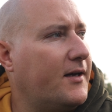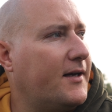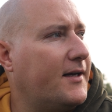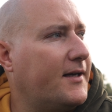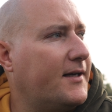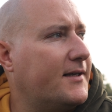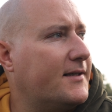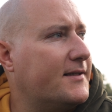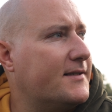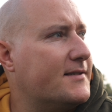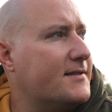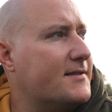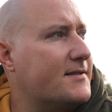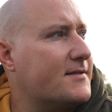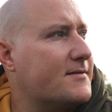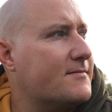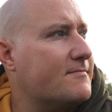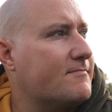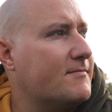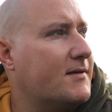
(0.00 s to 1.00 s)
And
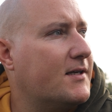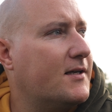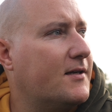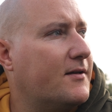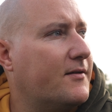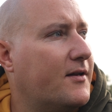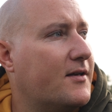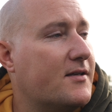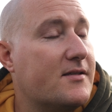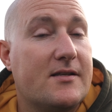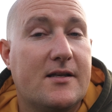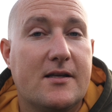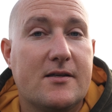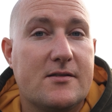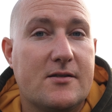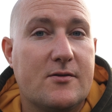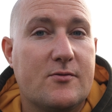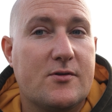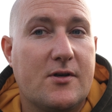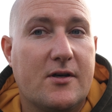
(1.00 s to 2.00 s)
yeah, there's
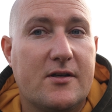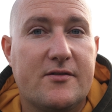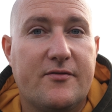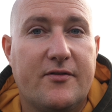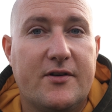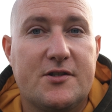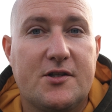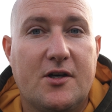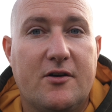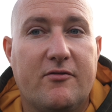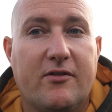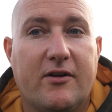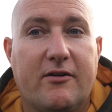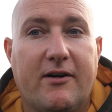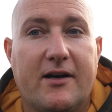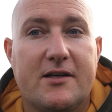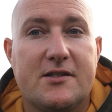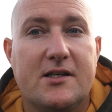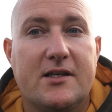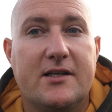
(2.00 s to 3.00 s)
still signs of fish over
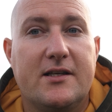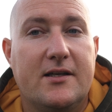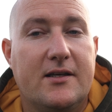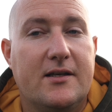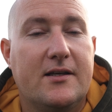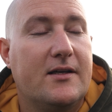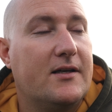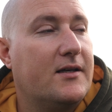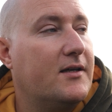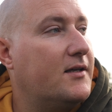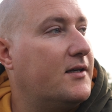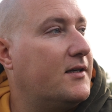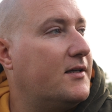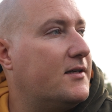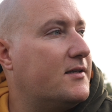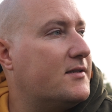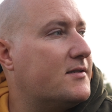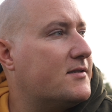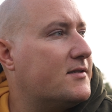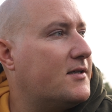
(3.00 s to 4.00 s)
there actually.
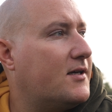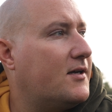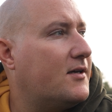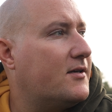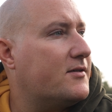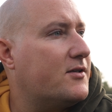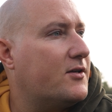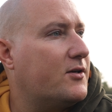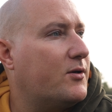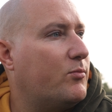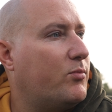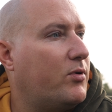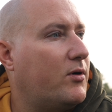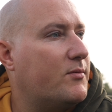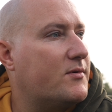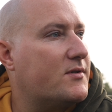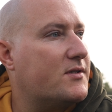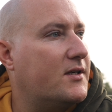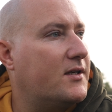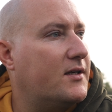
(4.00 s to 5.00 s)
It's looking
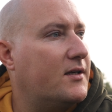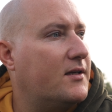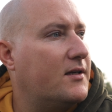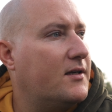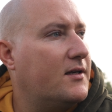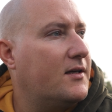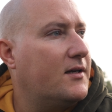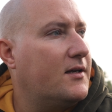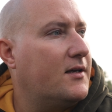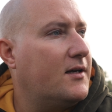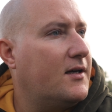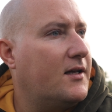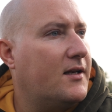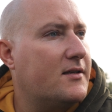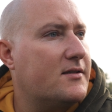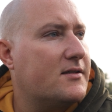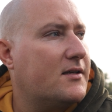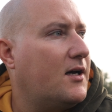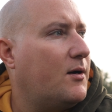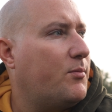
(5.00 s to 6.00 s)
promising. And
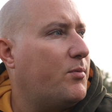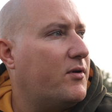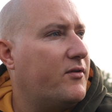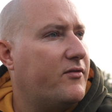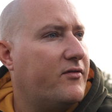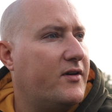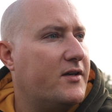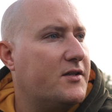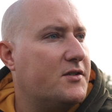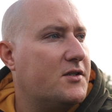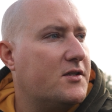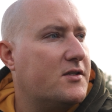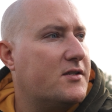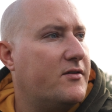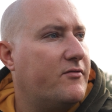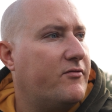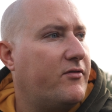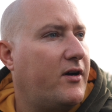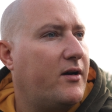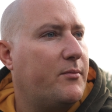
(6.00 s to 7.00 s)
there's a couple of fish
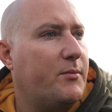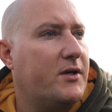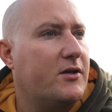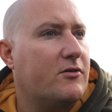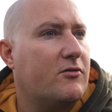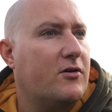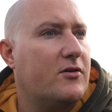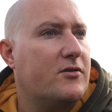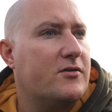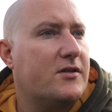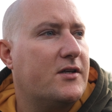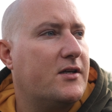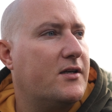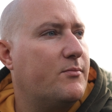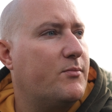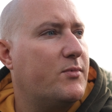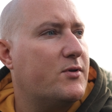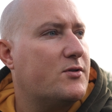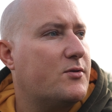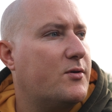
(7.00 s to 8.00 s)
just in front of me
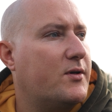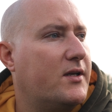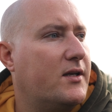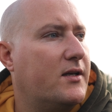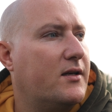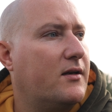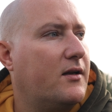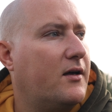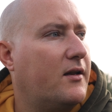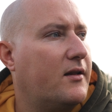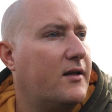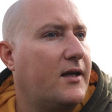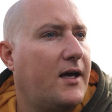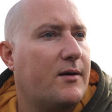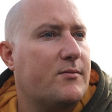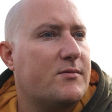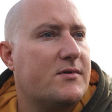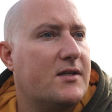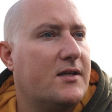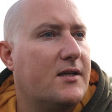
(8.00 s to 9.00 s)
cruising between like the
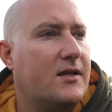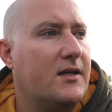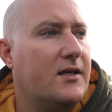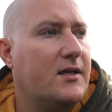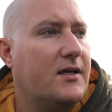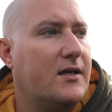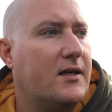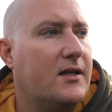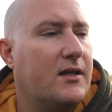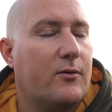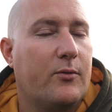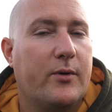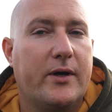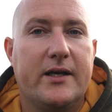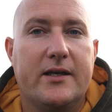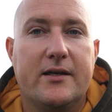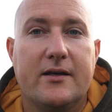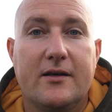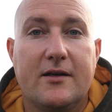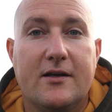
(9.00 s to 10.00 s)
gaps in the
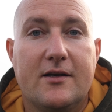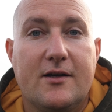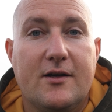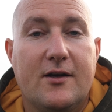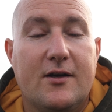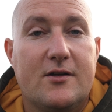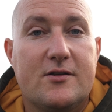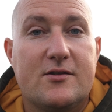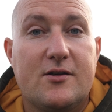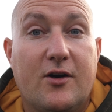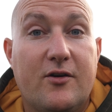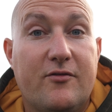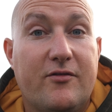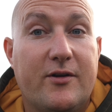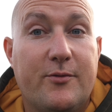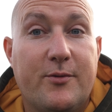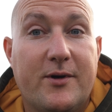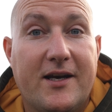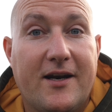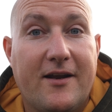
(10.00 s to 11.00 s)
weed.
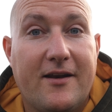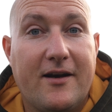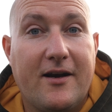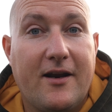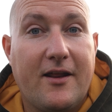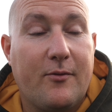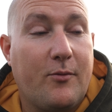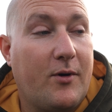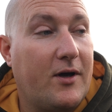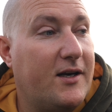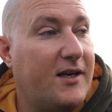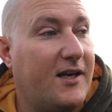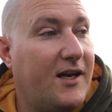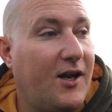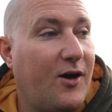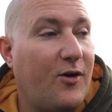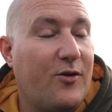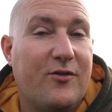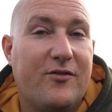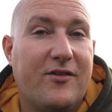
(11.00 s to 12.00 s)
Hopefully we can have another one.
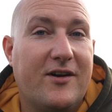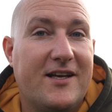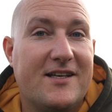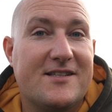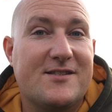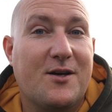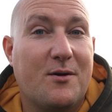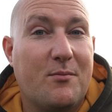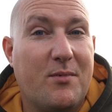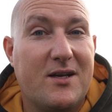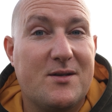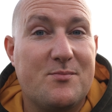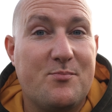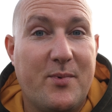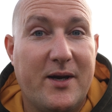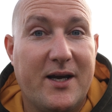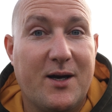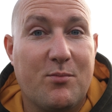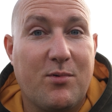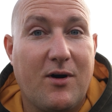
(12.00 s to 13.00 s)
Hopefully it's going to be its
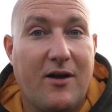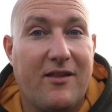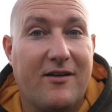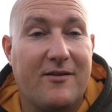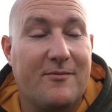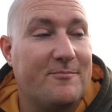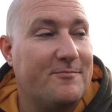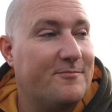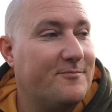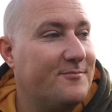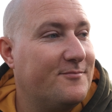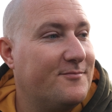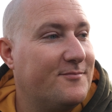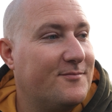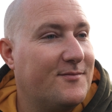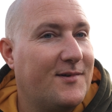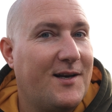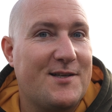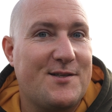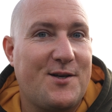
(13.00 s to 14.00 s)
bigger brother.
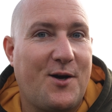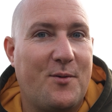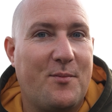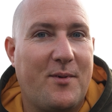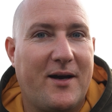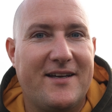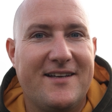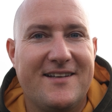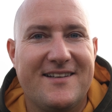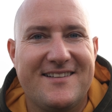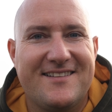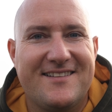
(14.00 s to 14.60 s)
Let's hope, eh?